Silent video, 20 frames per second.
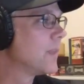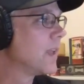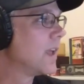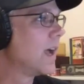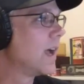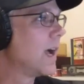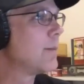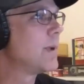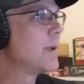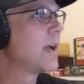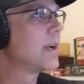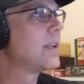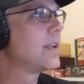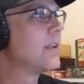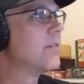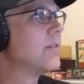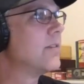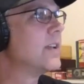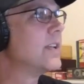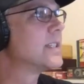I'm not
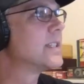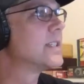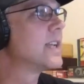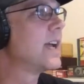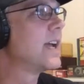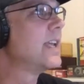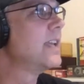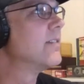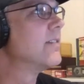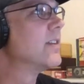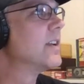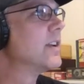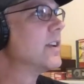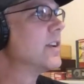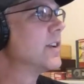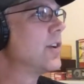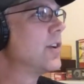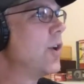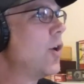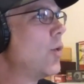convinced I even
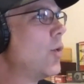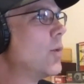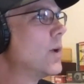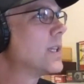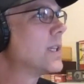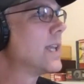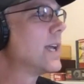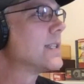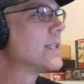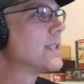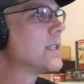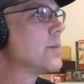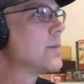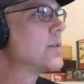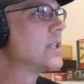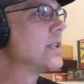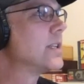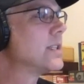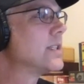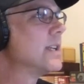know what that
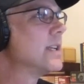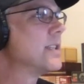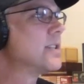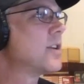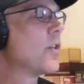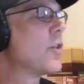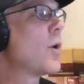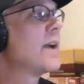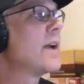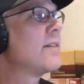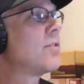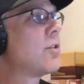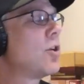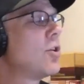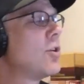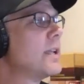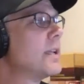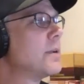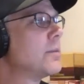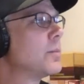substance is, although I've
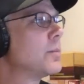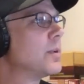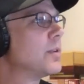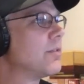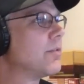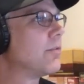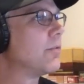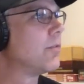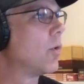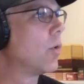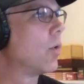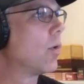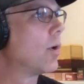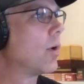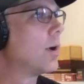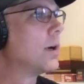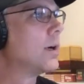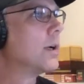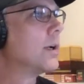heard it before.